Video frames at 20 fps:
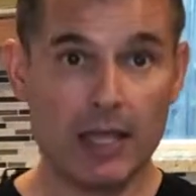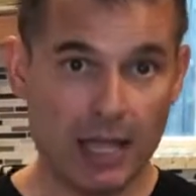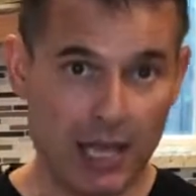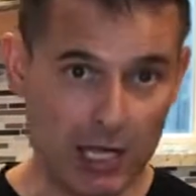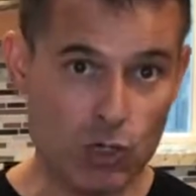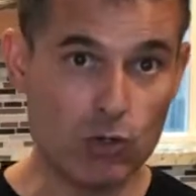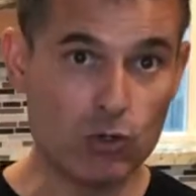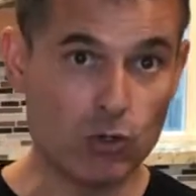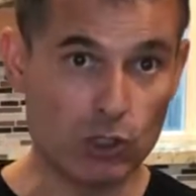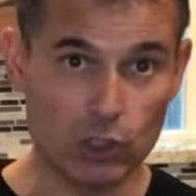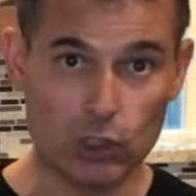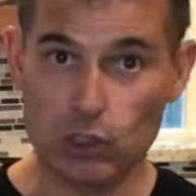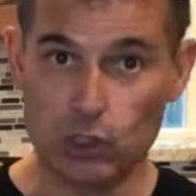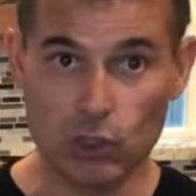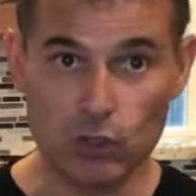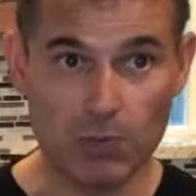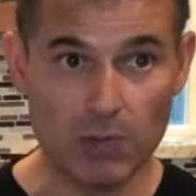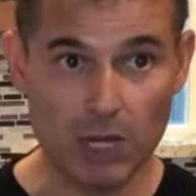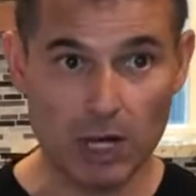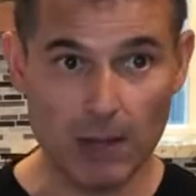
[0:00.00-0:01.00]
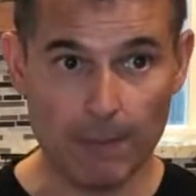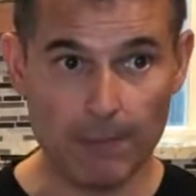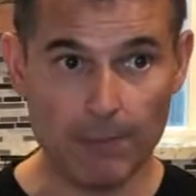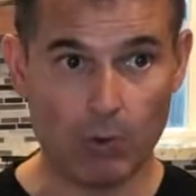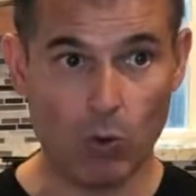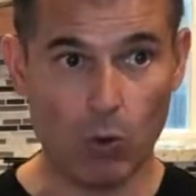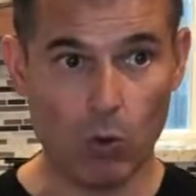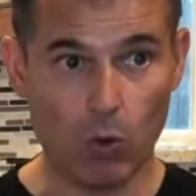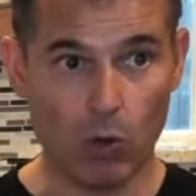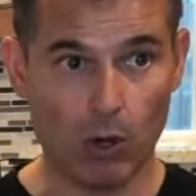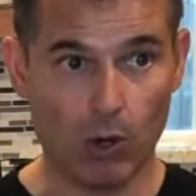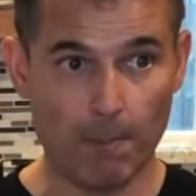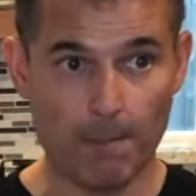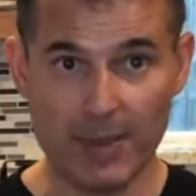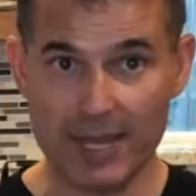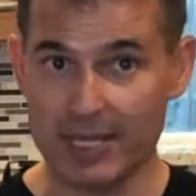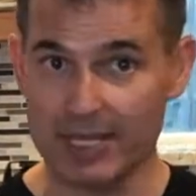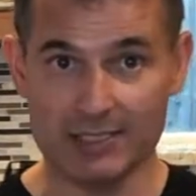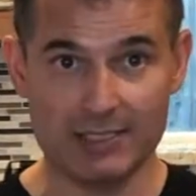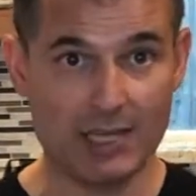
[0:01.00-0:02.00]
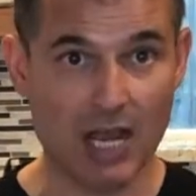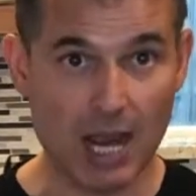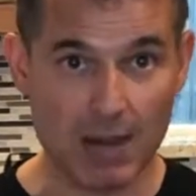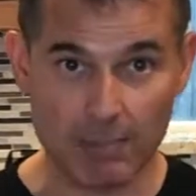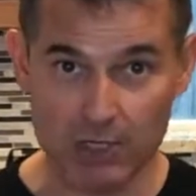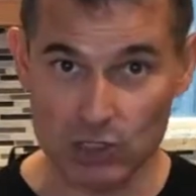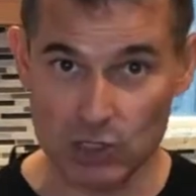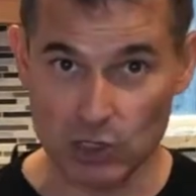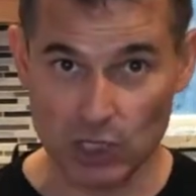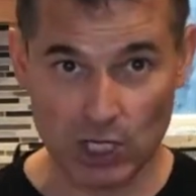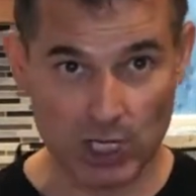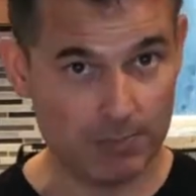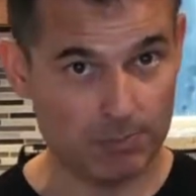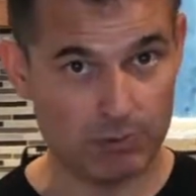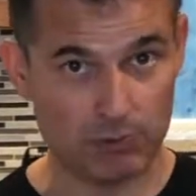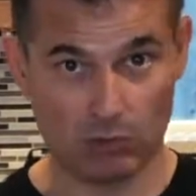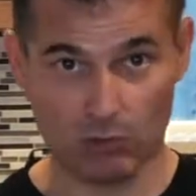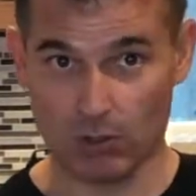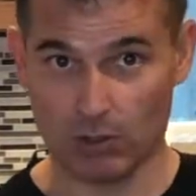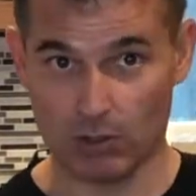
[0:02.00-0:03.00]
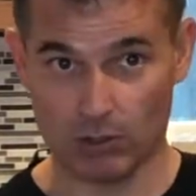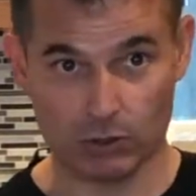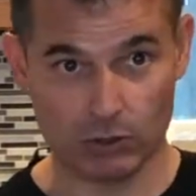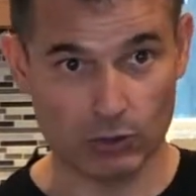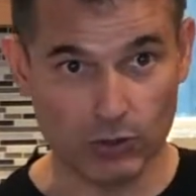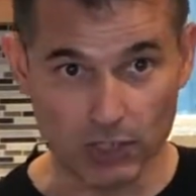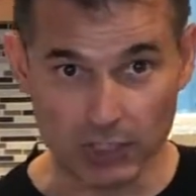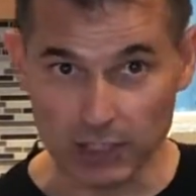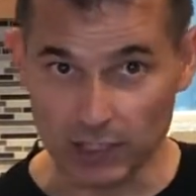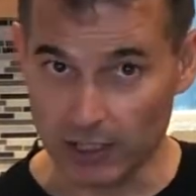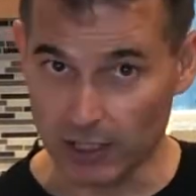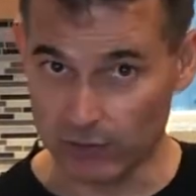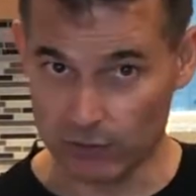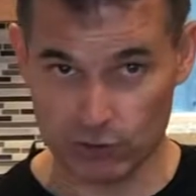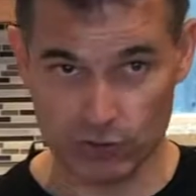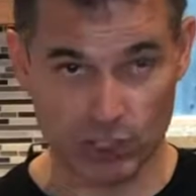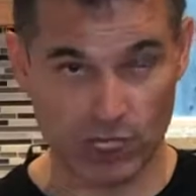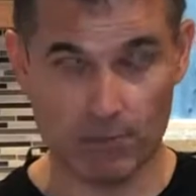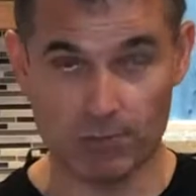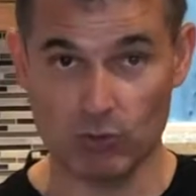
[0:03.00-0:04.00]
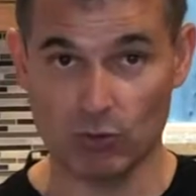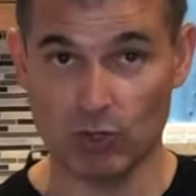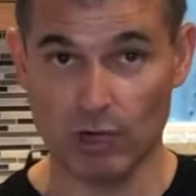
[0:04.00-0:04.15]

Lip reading: and you could cube it up or make it diamond shapes or cookie cutter shapes,